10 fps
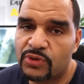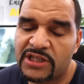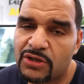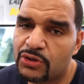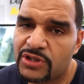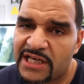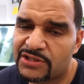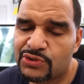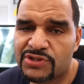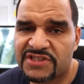really all you
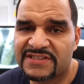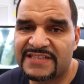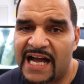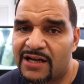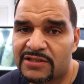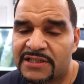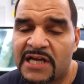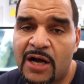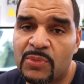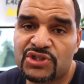gotta do is just dial in
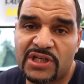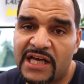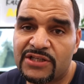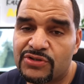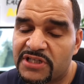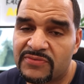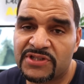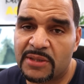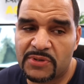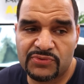how much light you're giving
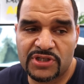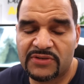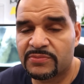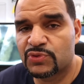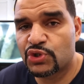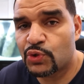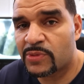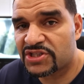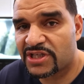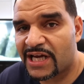them. If you give them too
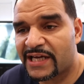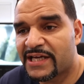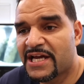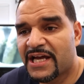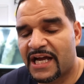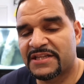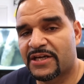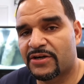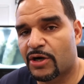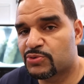much light and
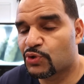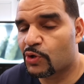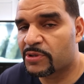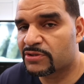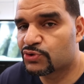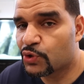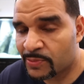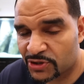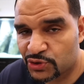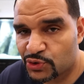they're absorbing too
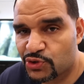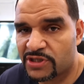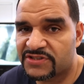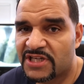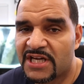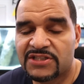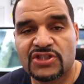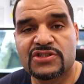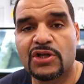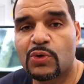much nutrients,
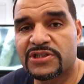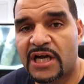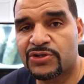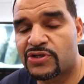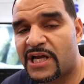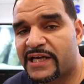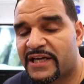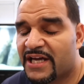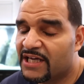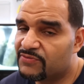just lower down your light.
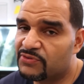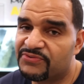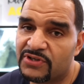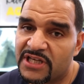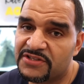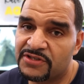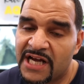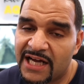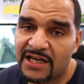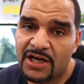If you feel that they're
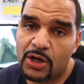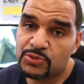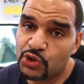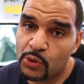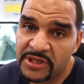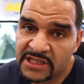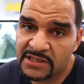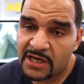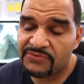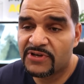not absorbing
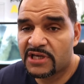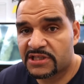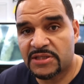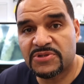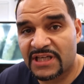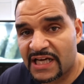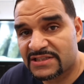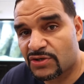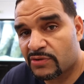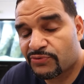enough, keep the
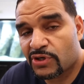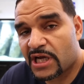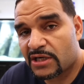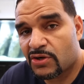lights on for a lot